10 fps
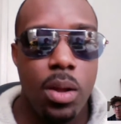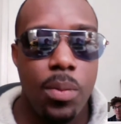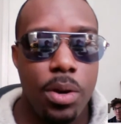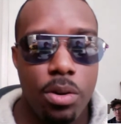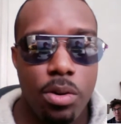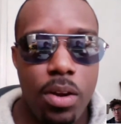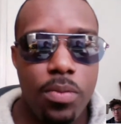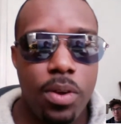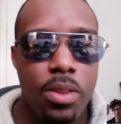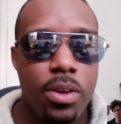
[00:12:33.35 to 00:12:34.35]
about her
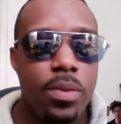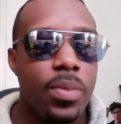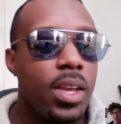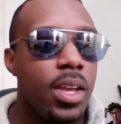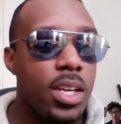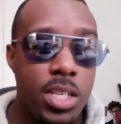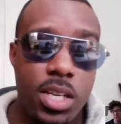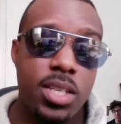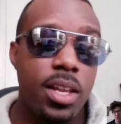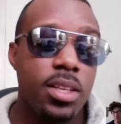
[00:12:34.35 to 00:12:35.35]
grandfather, she
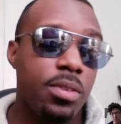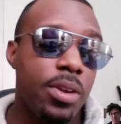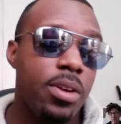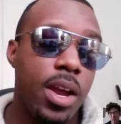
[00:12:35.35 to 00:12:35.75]
just tells the reader.